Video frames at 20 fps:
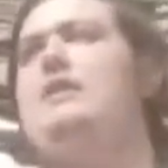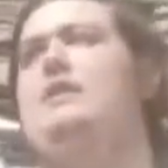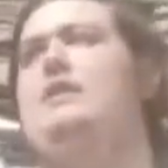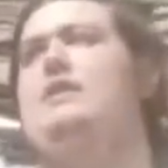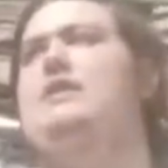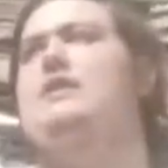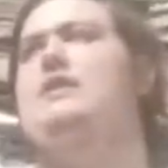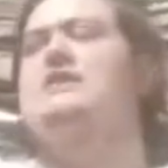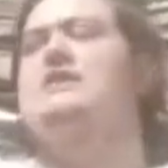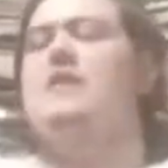
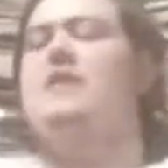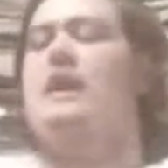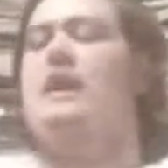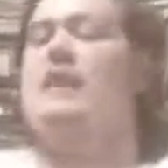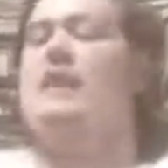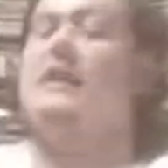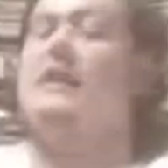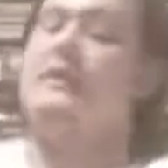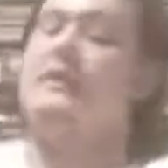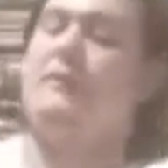And I'd
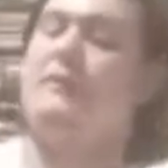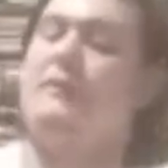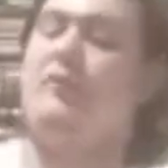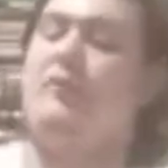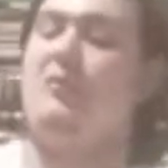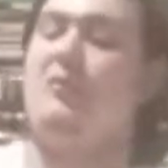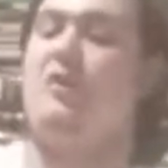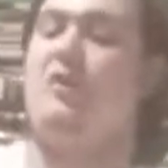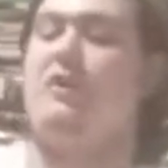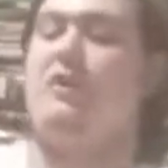love for
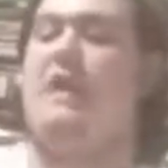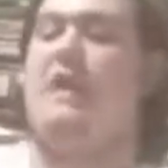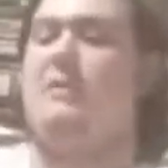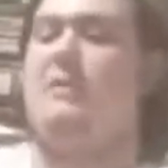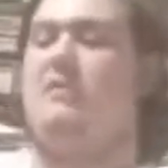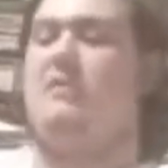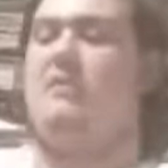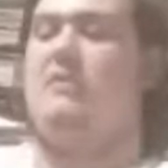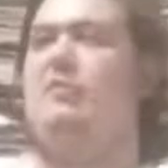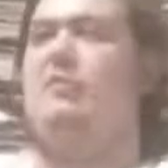Mark
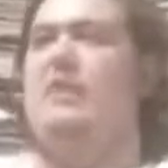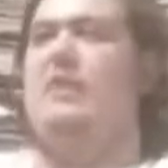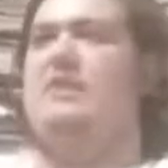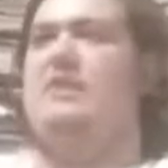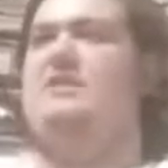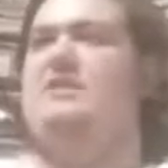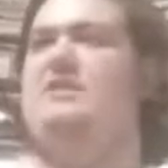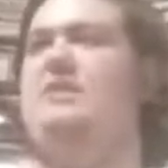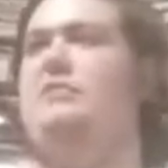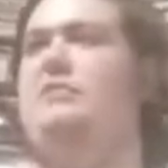Hamill to play
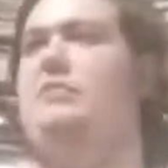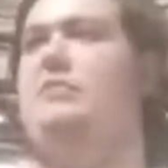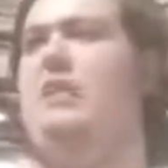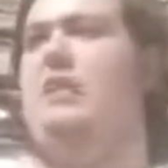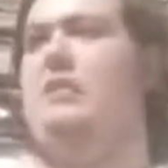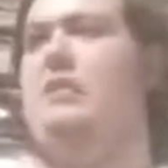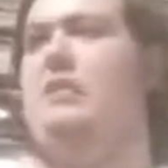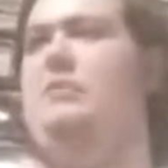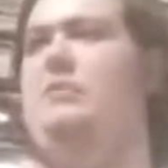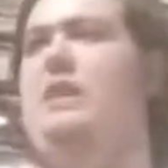as him,
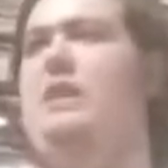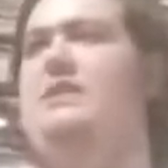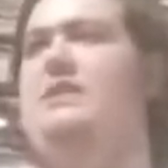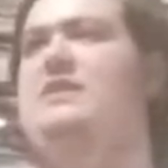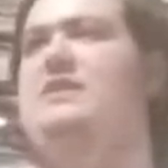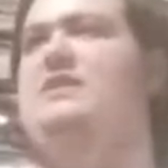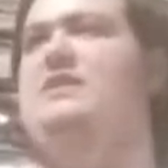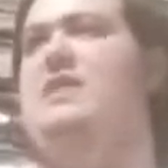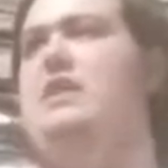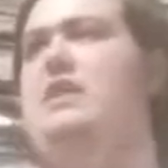but we'll have to
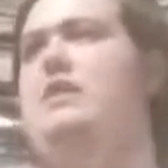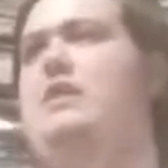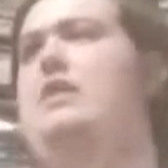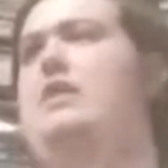see.